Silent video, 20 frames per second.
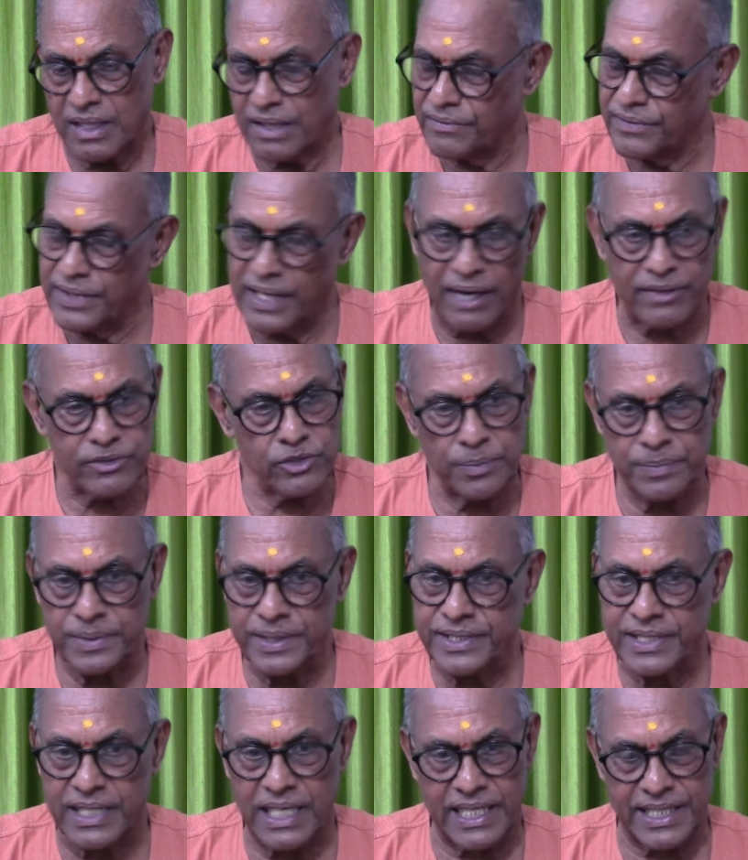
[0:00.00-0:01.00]
we have to be
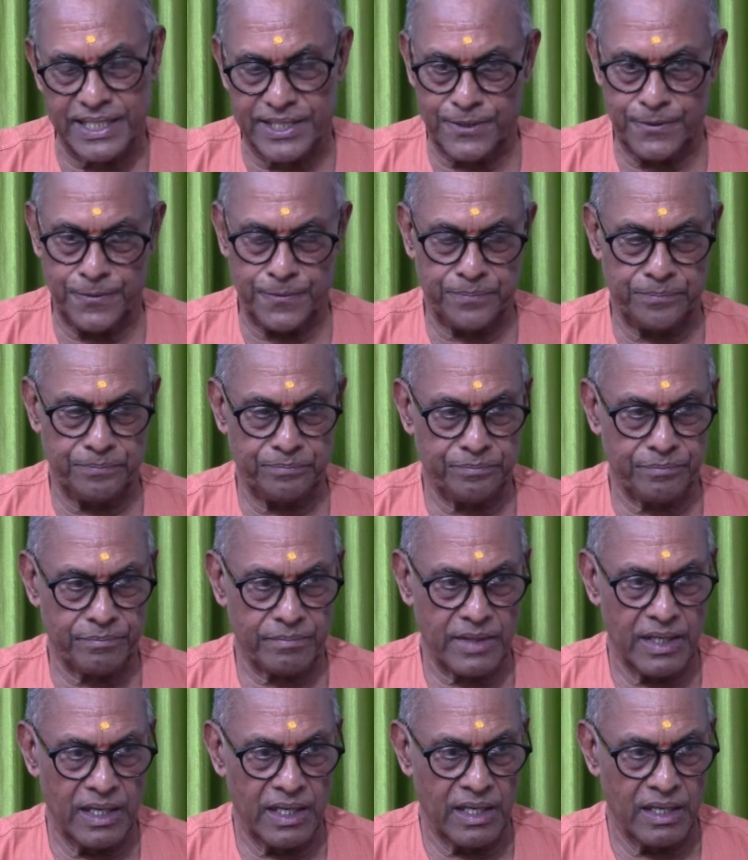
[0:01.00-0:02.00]
selective.
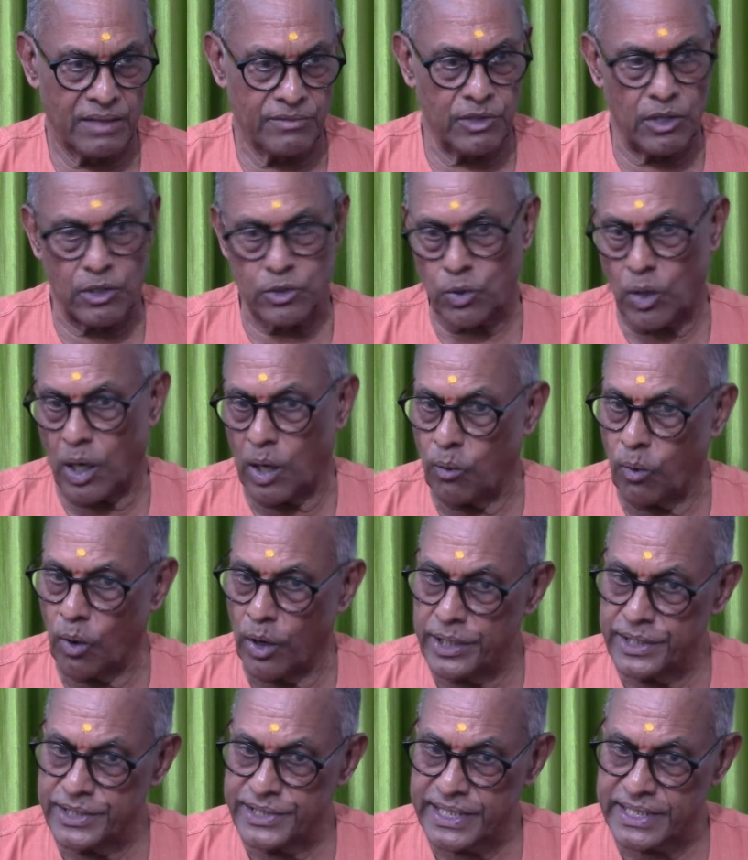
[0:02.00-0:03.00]
We have to
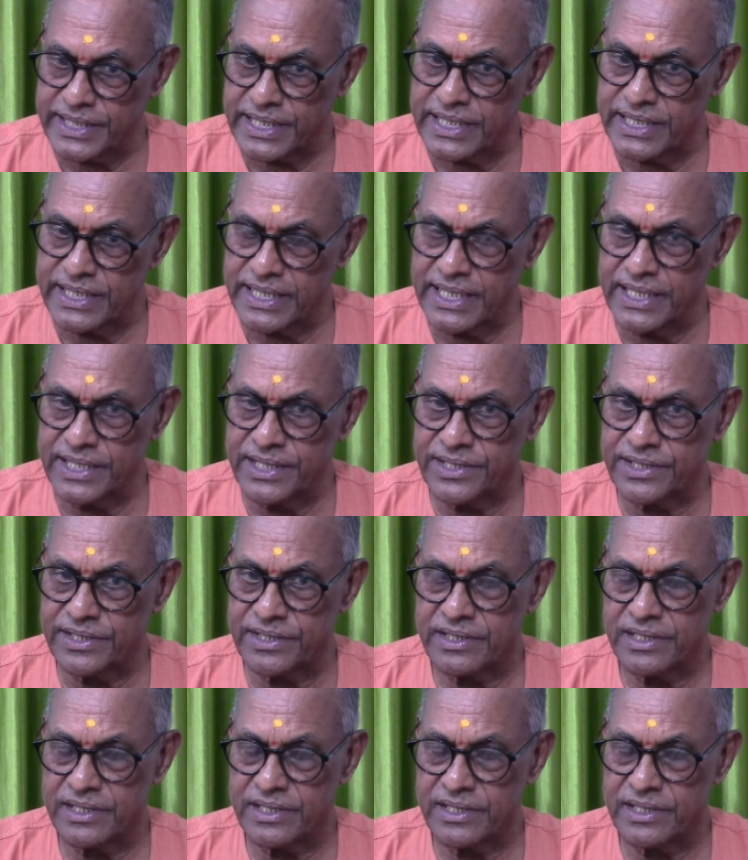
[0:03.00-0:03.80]
avoid certain things,